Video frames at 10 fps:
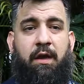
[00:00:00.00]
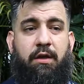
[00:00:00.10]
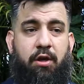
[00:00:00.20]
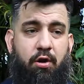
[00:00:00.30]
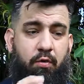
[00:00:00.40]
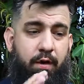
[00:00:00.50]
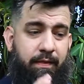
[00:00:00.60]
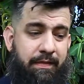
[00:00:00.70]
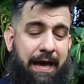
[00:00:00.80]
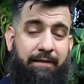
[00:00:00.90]
You know,
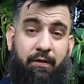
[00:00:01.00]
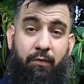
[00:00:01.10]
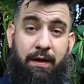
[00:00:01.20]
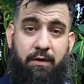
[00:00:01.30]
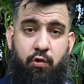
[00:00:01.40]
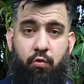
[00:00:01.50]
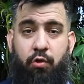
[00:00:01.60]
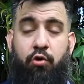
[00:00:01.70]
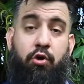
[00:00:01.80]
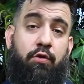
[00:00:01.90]
that's a great tool.
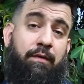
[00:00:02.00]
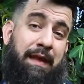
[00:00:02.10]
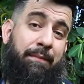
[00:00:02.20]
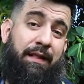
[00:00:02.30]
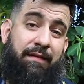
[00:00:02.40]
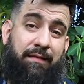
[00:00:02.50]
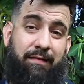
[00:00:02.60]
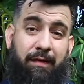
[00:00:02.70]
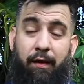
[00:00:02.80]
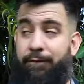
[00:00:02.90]
You could use the MLS
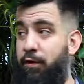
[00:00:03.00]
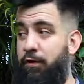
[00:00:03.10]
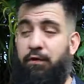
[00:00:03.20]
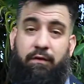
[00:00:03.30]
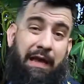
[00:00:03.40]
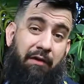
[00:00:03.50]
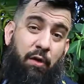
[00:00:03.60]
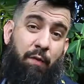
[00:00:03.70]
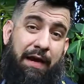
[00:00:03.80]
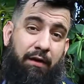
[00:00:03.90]
itself, you could use county
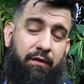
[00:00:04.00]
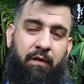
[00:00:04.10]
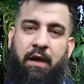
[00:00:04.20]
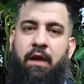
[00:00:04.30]
records.